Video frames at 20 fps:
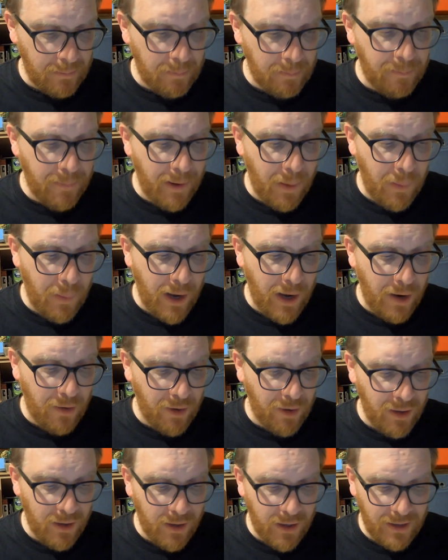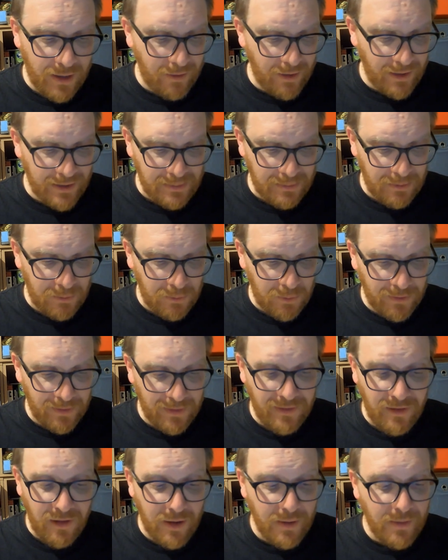Bowera. I don't like some of these words, isn't
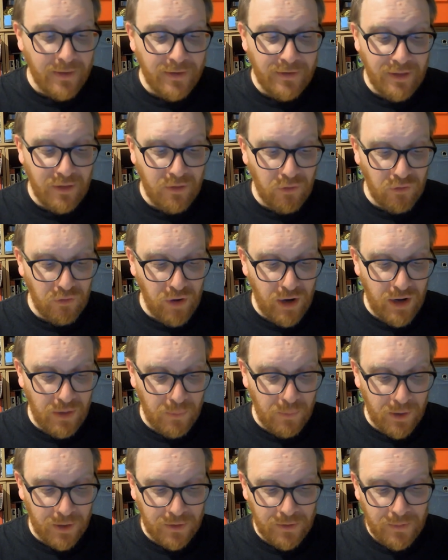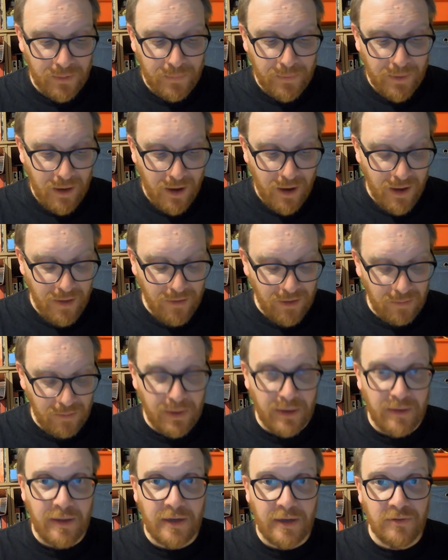there? Another Australian word. I think my
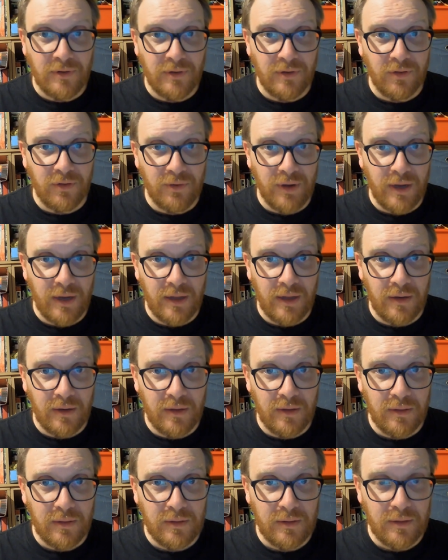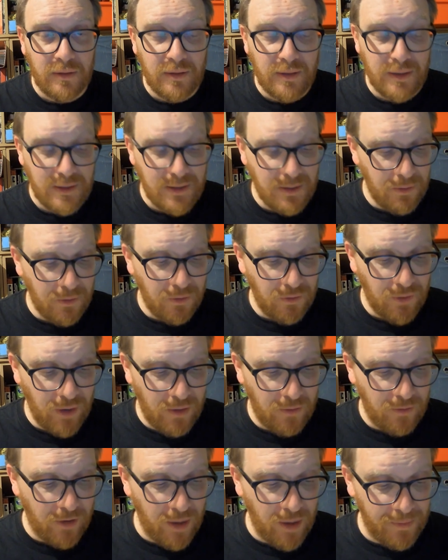dictionary is Australian. There's so many Australian
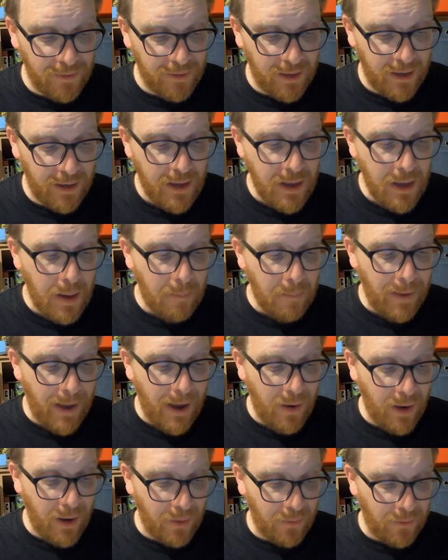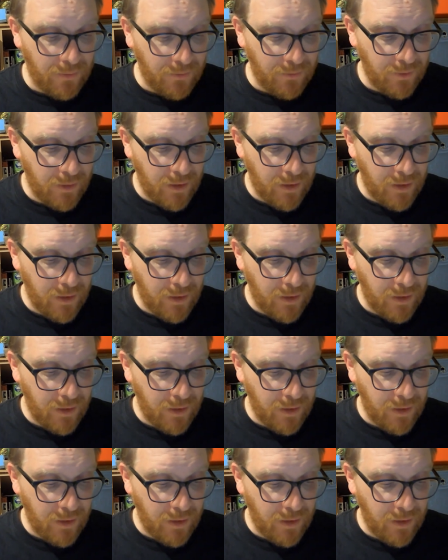terms in there. Bauhaus.